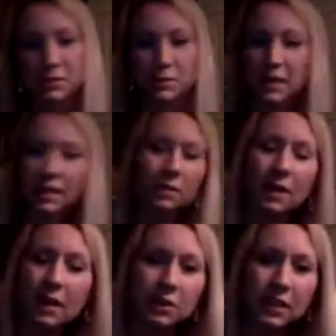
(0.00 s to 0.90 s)
thank you,
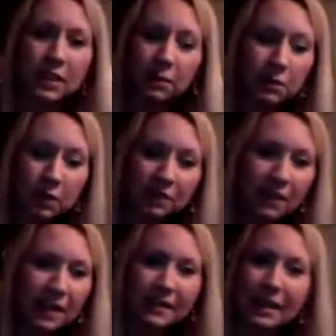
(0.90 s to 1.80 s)
Ashley. It was really
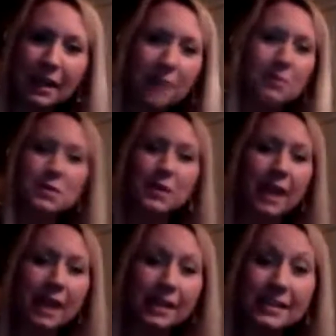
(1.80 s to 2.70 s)
fascinating, and I wish we
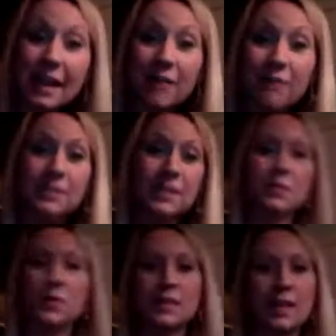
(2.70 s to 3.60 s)
did have tons
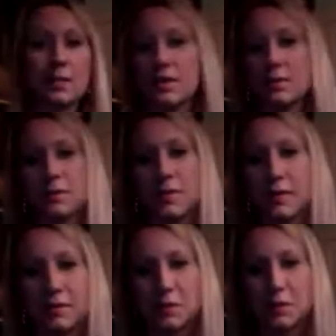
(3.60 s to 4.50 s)
more time, because we could
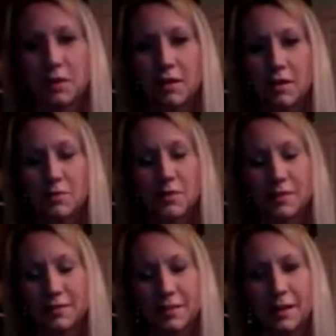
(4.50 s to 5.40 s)
have just gone on for a
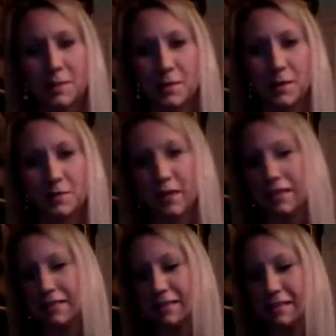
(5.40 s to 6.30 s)
long time, and I'm
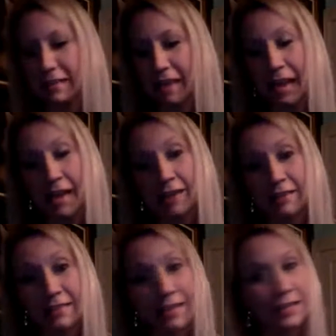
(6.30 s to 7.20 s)
fascinated and
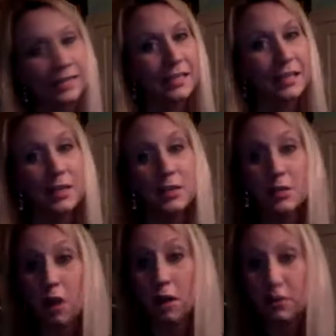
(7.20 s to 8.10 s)
excited to
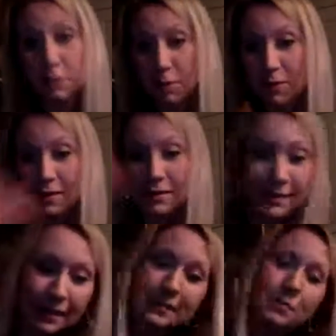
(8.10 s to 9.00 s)
talk to you on this
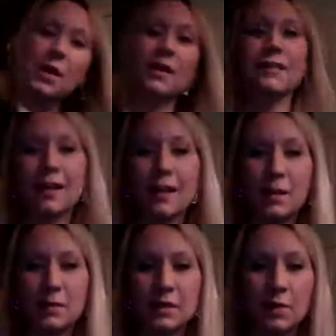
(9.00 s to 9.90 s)
side somewhere,
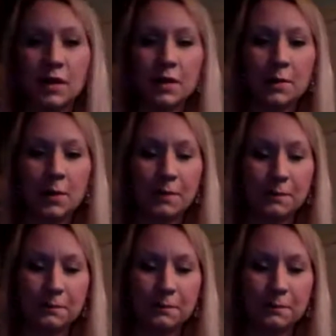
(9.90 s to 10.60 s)
so I want to know more.